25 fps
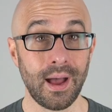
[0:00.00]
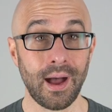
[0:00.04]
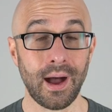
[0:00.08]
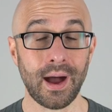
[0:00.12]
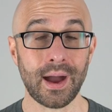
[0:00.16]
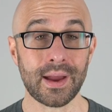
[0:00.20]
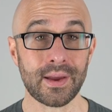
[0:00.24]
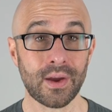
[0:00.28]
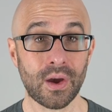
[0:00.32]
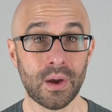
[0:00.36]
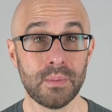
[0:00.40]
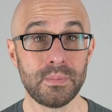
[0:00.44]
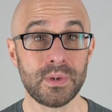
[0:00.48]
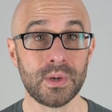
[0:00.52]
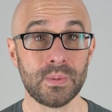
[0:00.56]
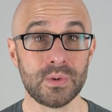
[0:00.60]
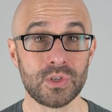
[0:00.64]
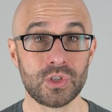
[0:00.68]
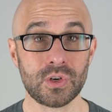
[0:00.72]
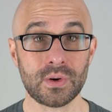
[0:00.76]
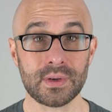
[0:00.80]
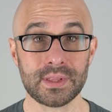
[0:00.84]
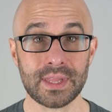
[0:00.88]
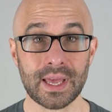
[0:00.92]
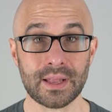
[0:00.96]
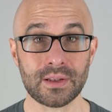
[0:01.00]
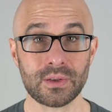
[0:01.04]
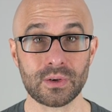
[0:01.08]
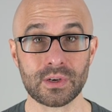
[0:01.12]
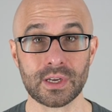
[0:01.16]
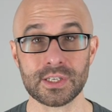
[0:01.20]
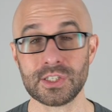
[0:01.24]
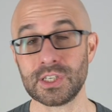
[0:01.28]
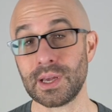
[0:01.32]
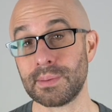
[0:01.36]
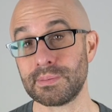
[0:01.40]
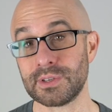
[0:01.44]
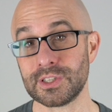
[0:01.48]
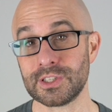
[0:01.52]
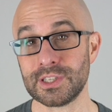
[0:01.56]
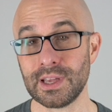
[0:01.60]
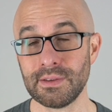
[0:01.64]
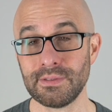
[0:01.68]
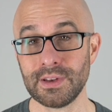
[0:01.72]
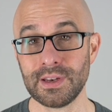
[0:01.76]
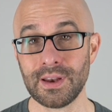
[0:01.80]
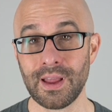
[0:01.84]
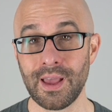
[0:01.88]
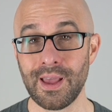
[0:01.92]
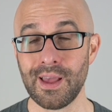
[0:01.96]
I hope you enjoyed that look at Chapter
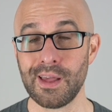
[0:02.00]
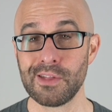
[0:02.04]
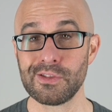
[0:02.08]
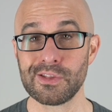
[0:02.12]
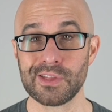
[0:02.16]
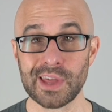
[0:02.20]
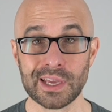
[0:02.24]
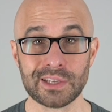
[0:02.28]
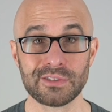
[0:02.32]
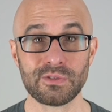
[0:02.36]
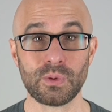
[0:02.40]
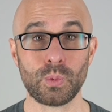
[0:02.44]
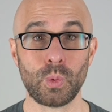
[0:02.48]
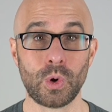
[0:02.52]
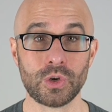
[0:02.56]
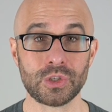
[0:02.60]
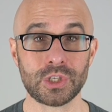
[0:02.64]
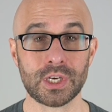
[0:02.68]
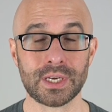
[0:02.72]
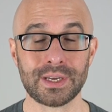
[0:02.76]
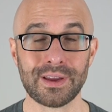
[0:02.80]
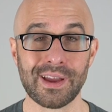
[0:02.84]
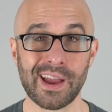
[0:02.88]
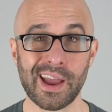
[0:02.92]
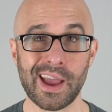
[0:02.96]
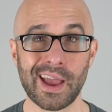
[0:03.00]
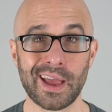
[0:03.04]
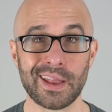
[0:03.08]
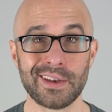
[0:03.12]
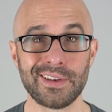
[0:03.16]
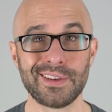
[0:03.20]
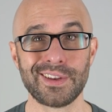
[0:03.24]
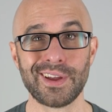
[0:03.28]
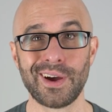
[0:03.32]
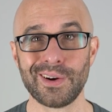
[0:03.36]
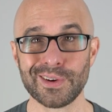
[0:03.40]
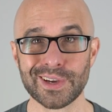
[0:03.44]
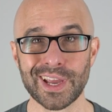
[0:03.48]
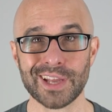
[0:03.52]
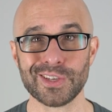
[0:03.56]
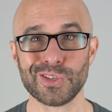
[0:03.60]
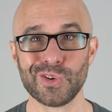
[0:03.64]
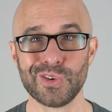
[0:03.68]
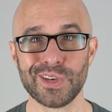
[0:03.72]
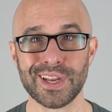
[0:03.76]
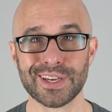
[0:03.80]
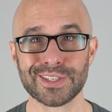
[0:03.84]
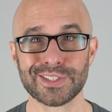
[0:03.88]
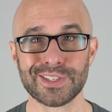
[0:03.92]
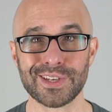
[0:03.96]
7. Thanks for watching, and I'll catch
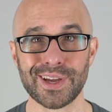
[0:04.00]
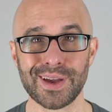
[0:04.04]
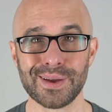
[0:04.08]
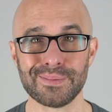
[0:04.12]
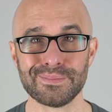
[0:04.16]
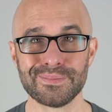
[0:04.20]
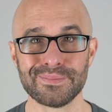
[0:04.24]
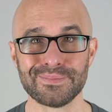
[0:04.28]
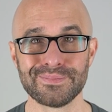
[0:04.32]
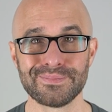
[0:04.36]
you next time.